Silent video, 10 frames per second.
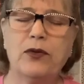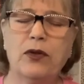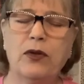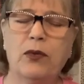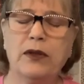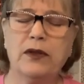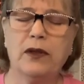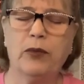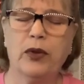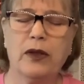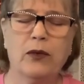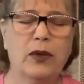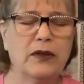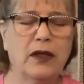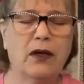Lord, the ones in the book and the
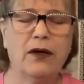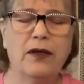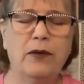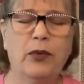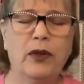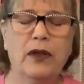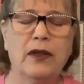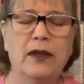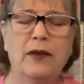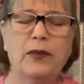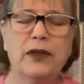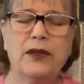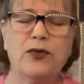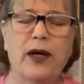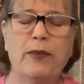ones that aren't in the book.
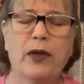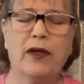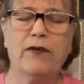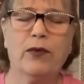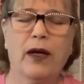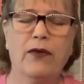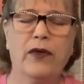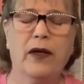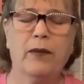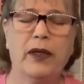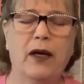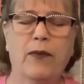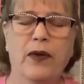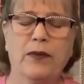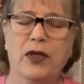Please wrap your love around them and help
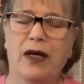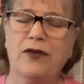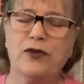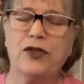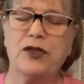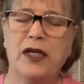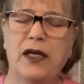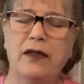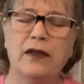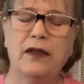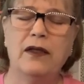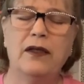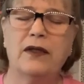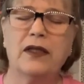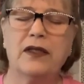them to understand
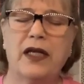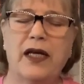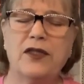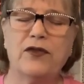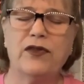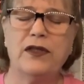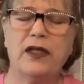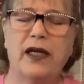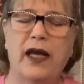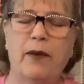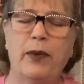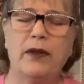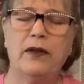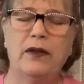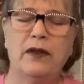the catastrophes that
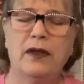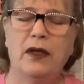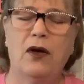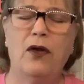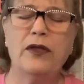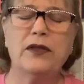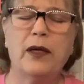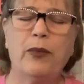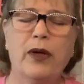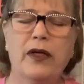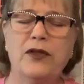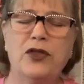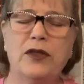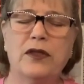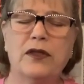happen. All this I pray in
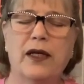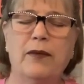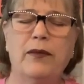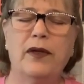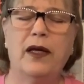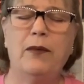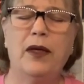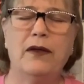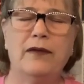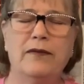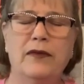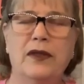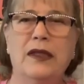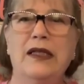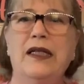Jesus' name. Amen.
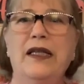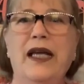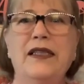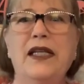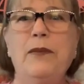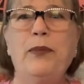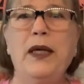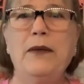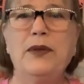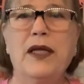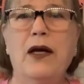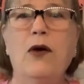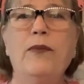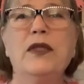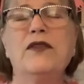That's it, peeps. I
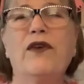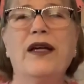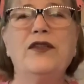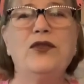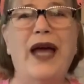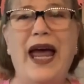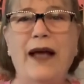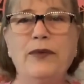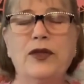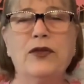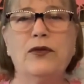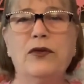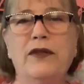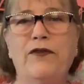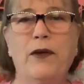hope this finds you
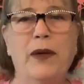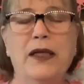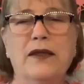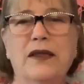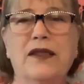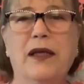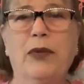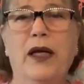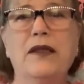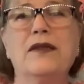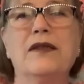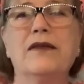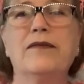absolutely flamazing. Stay blessed.